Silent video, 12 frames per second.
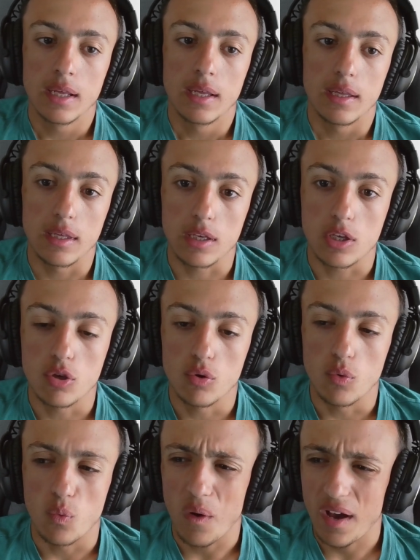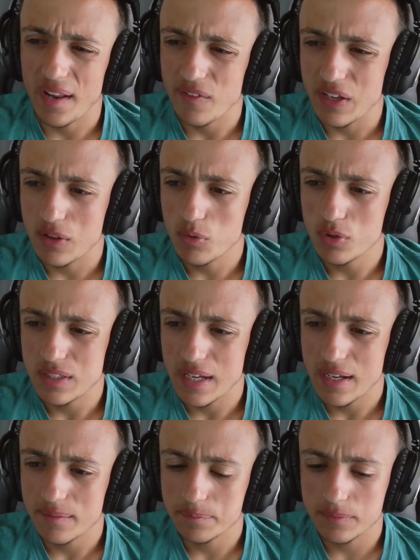in Q1, I think it was,
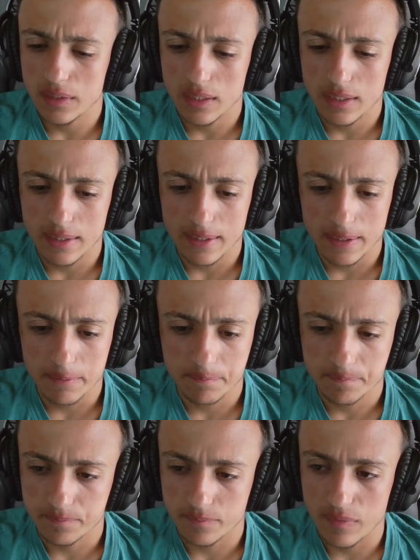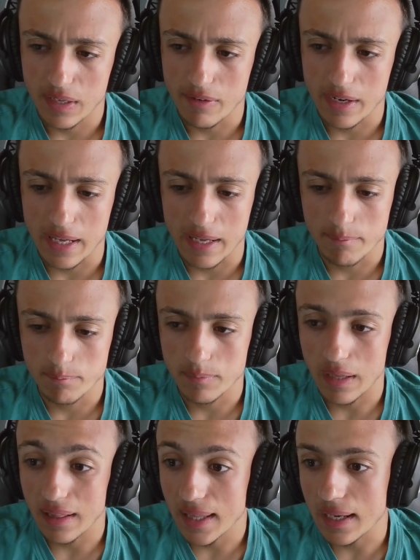yeah. Very, very
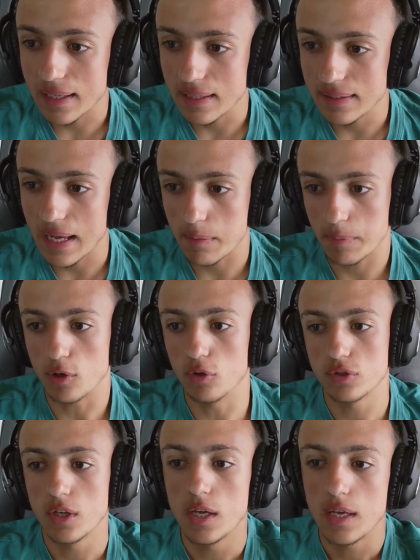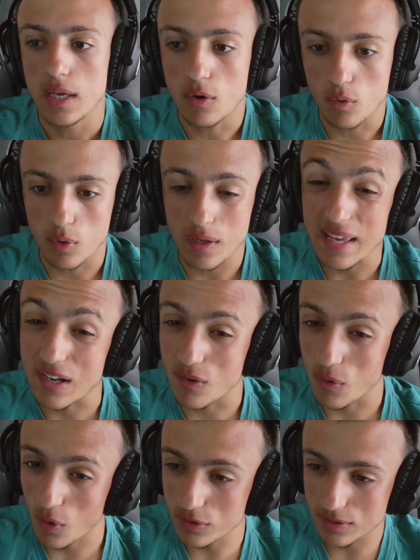unlucky in that because he
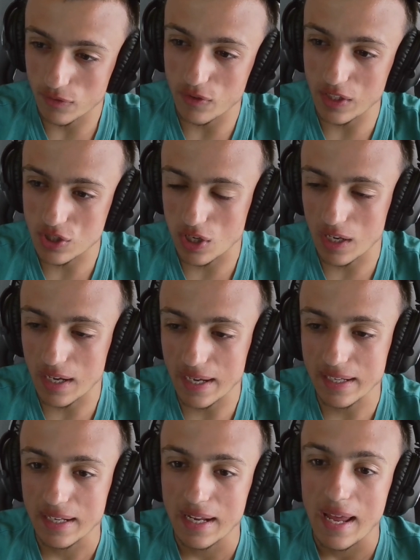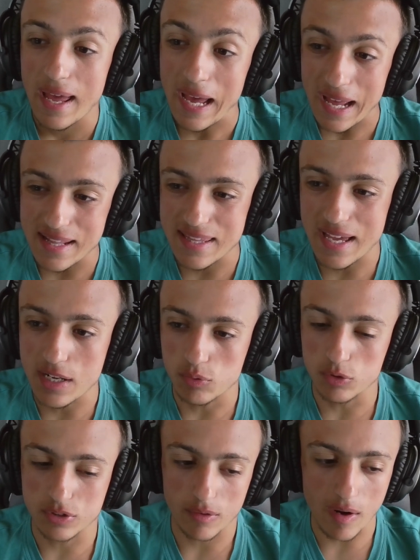crossed the finish line and then it
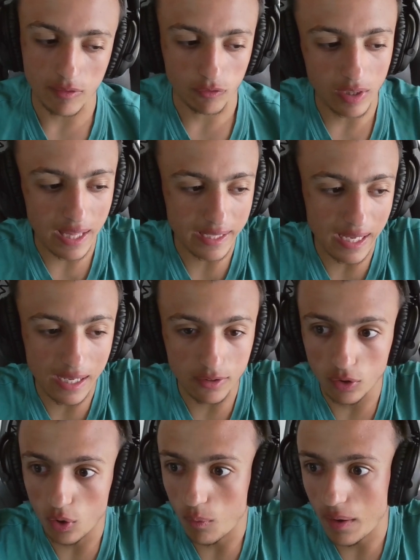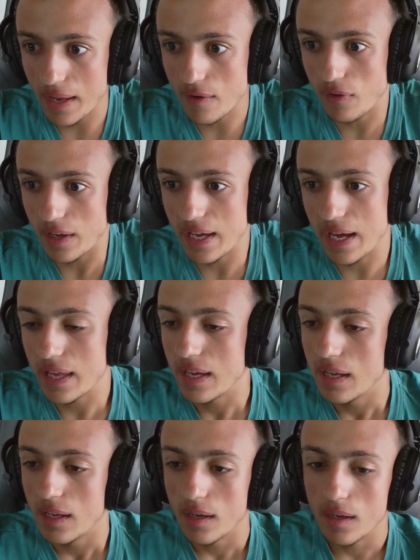was the red flag. I don't know why FIA
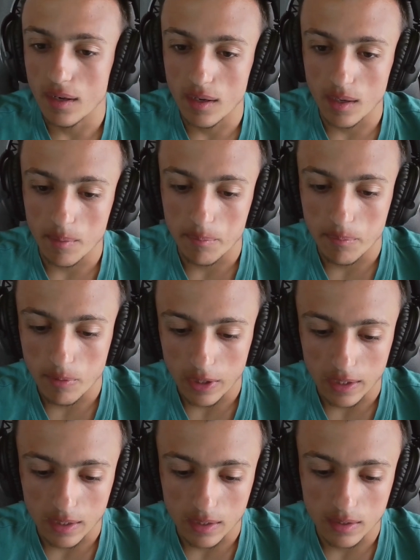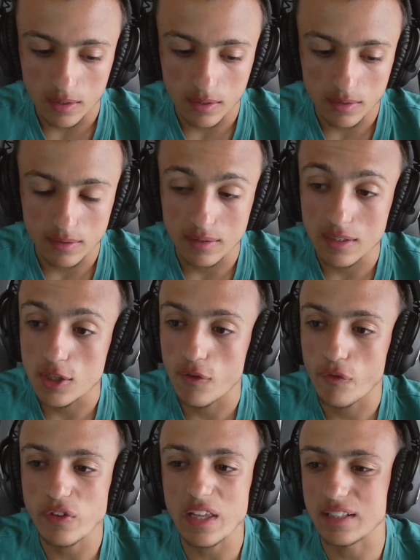bring
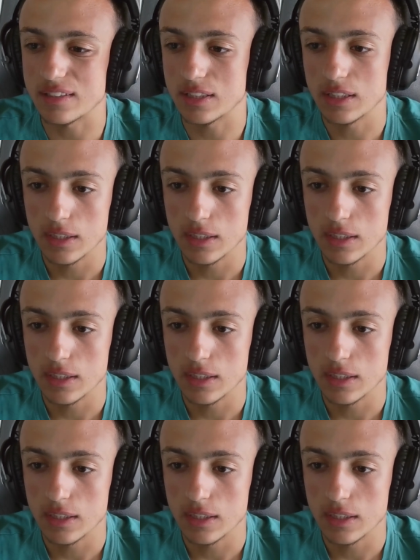things